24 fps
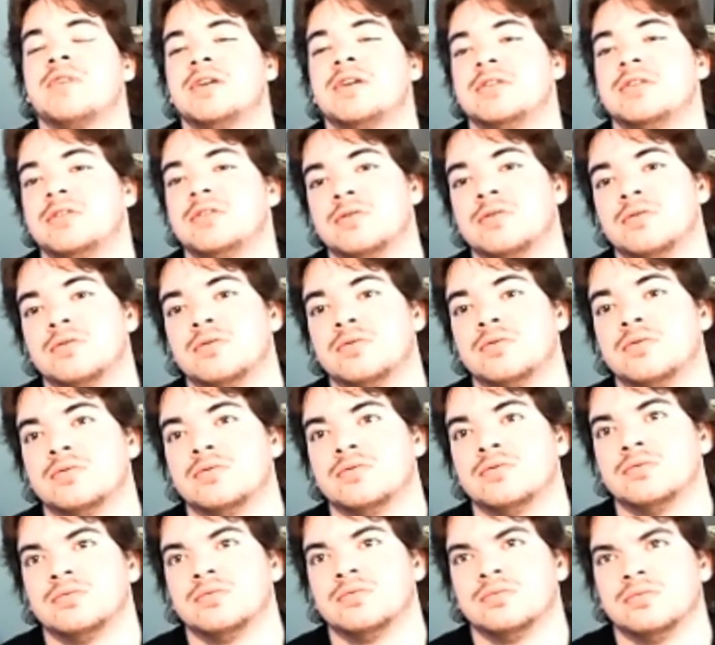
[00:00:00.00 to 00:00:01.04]
I don't know if
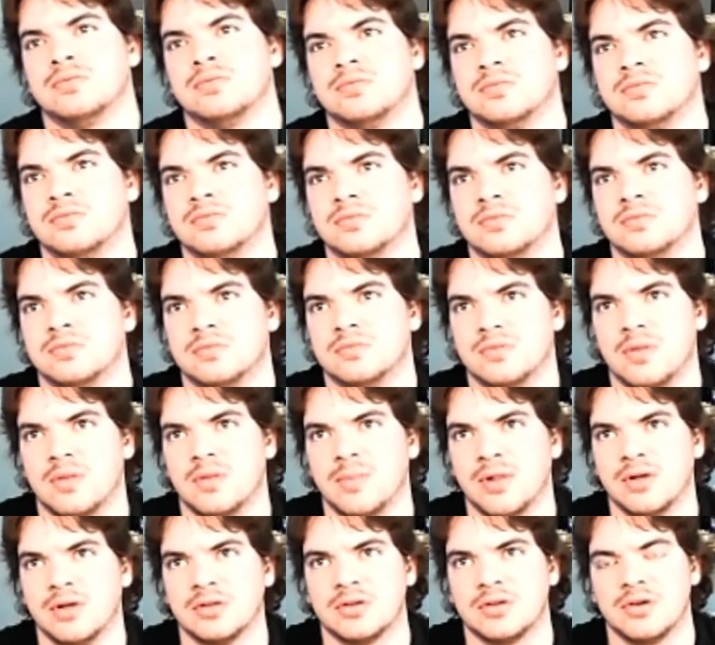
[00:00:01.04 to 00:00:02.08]
they do
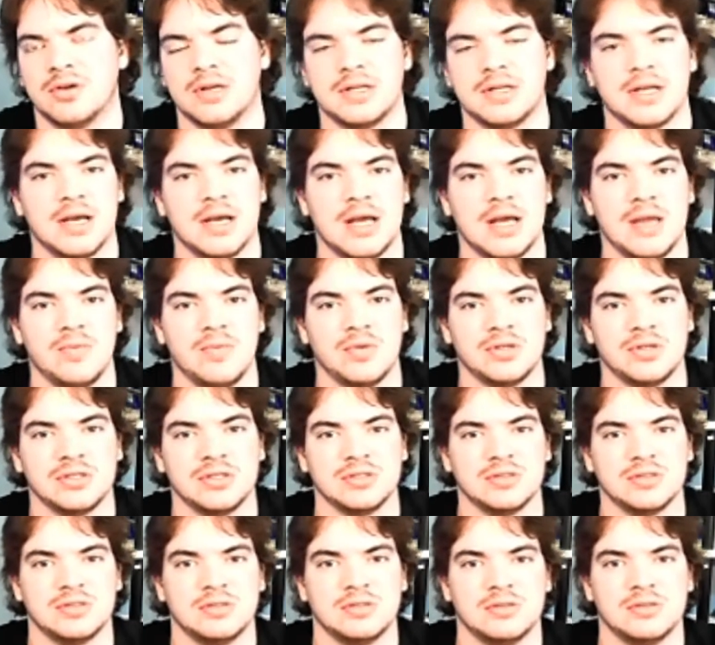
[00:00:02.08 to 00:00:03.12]
the military
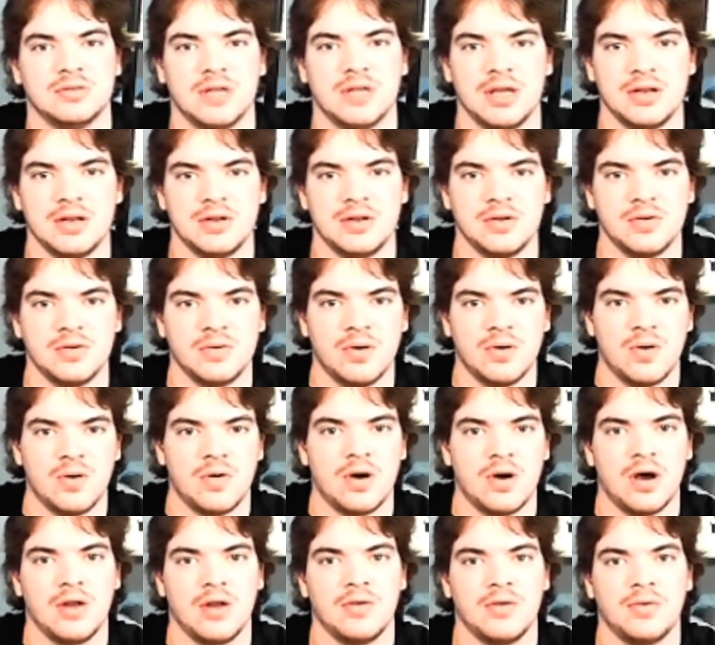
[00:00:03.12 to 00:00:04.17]
time, which is
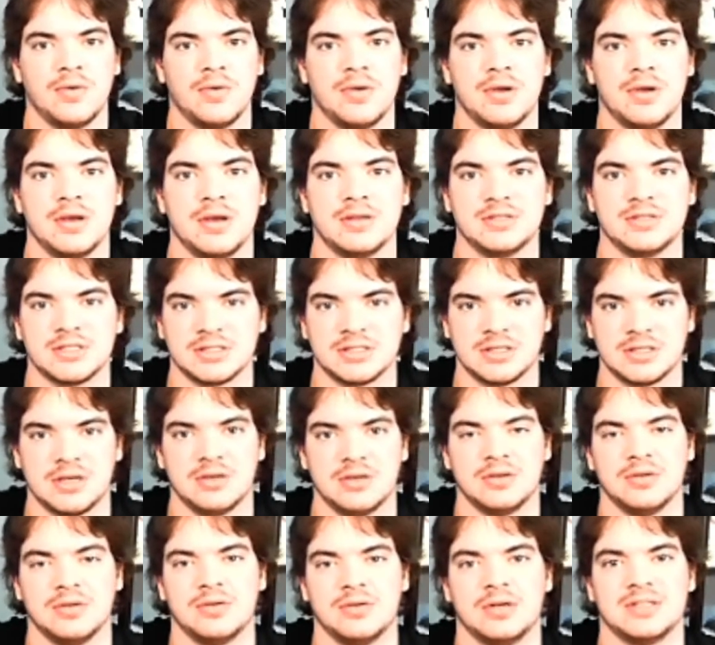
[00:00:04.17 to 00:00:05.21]
they do
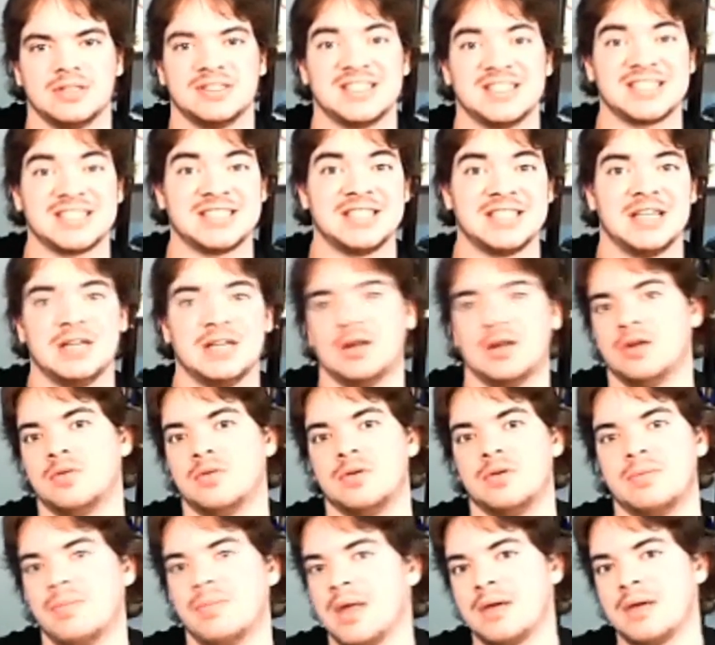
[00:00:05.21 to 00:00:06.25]
100, 600,
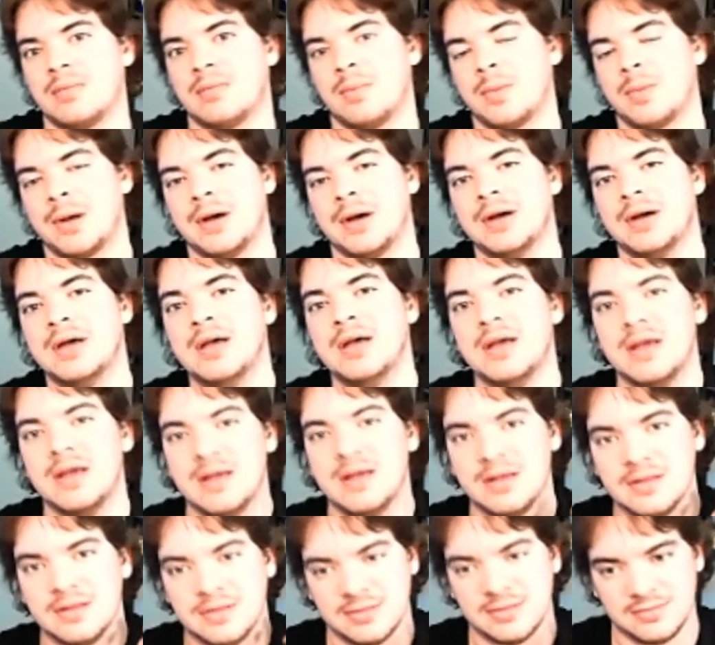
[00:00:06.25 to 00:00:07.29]
1600, blah, blah,
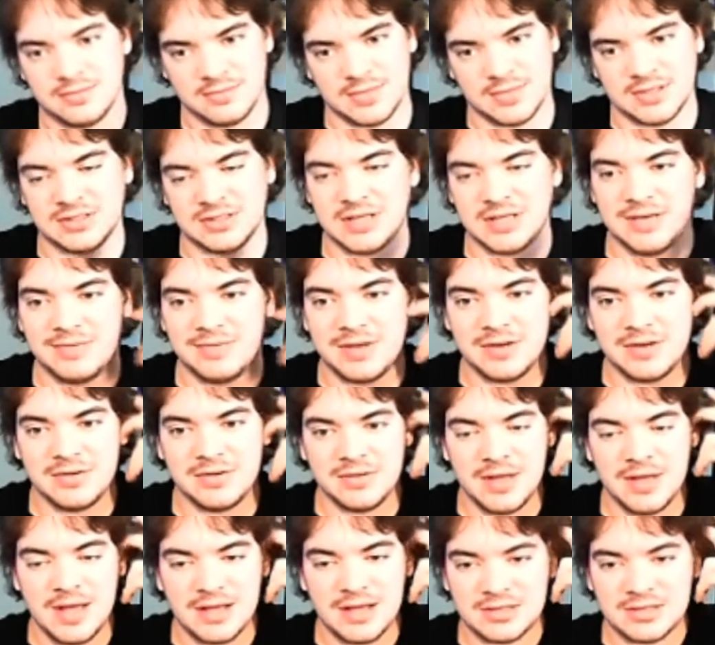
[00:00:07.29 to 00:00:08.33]
blah.
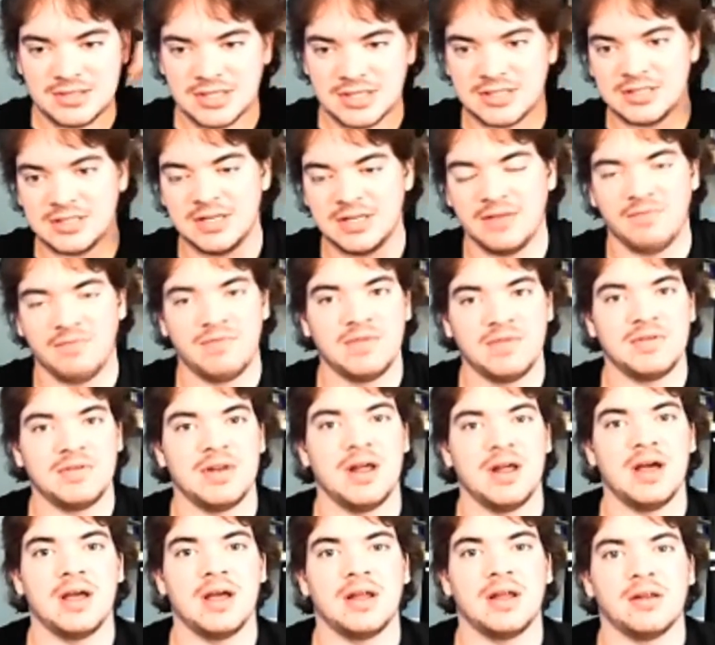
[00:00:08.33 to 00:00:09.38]
Let's say they do that,
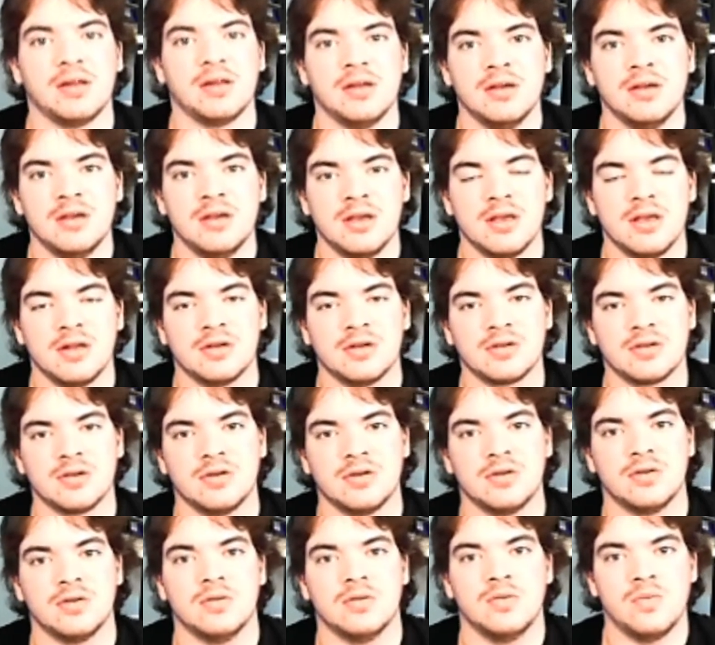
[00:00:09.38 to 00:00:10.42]
1659.
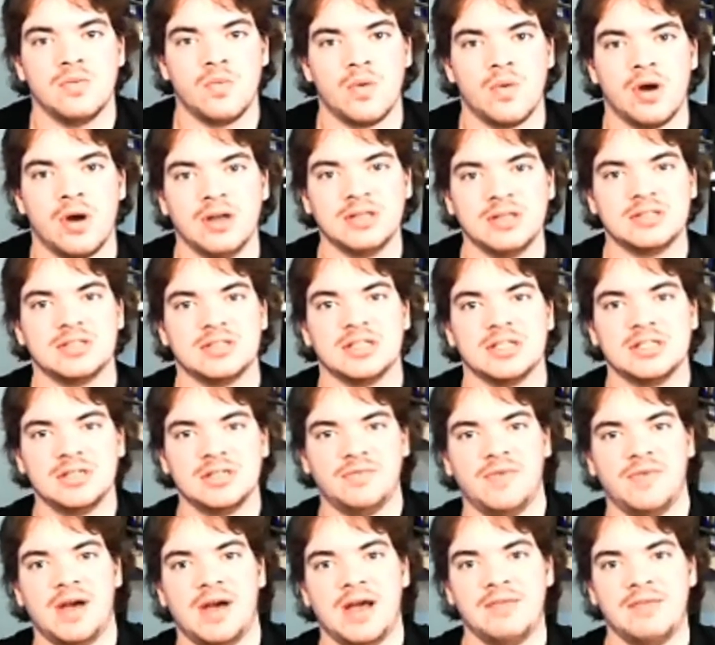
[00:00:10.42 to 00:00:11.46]
It'll go
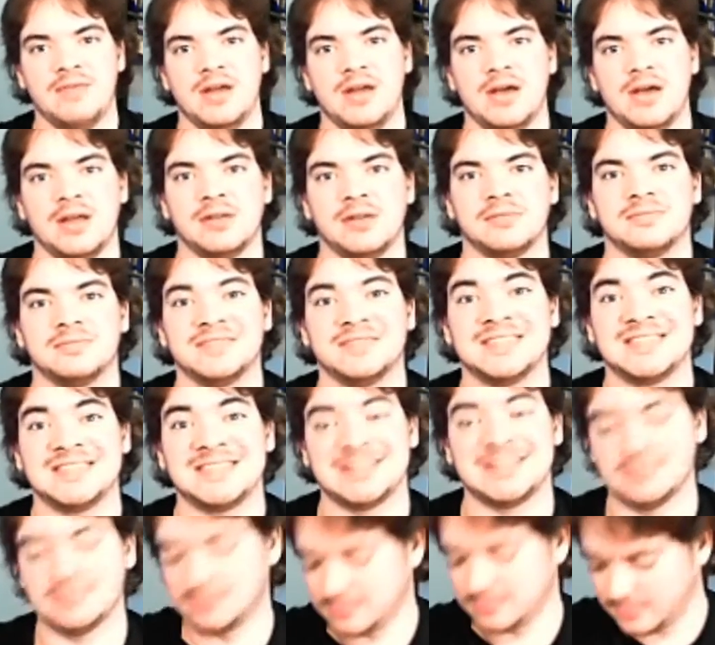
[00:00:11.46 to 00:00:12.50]

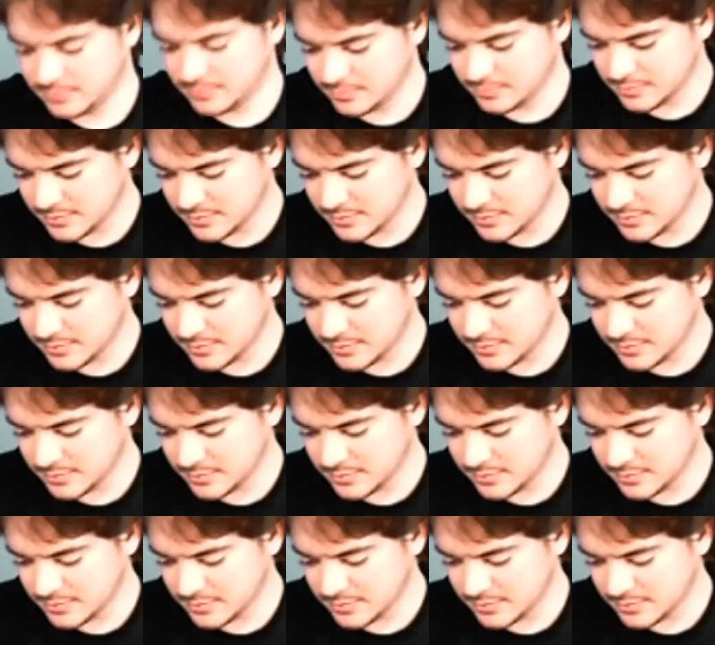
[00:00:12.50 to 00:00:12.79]
1659.